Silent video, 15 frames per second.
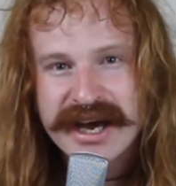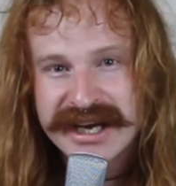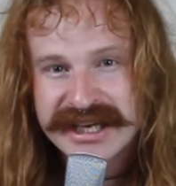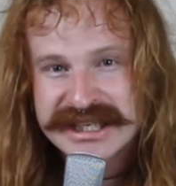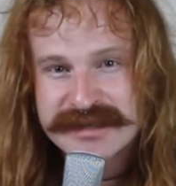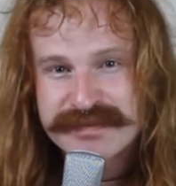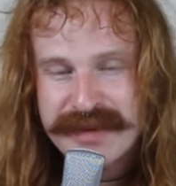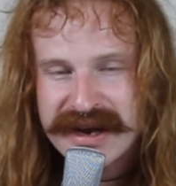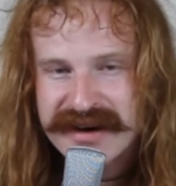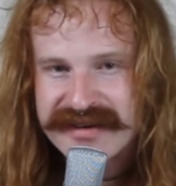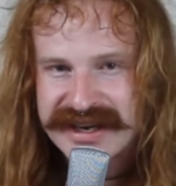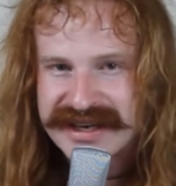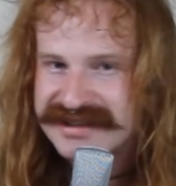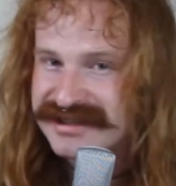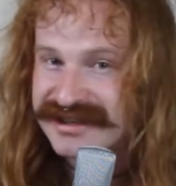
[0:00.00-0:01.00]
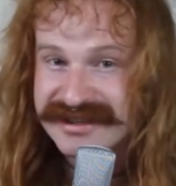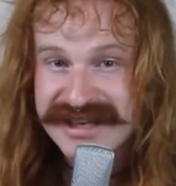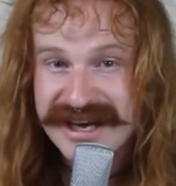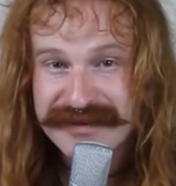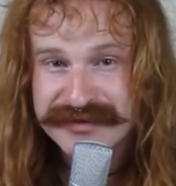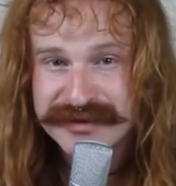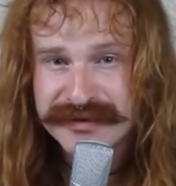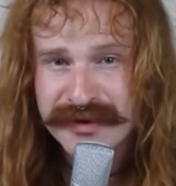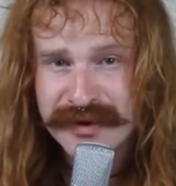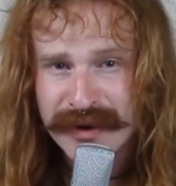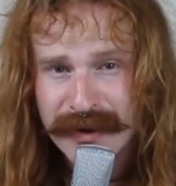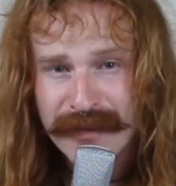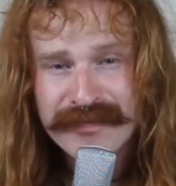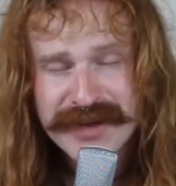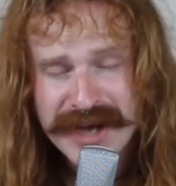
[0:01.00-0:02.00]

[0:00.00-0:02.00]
experience, because after all,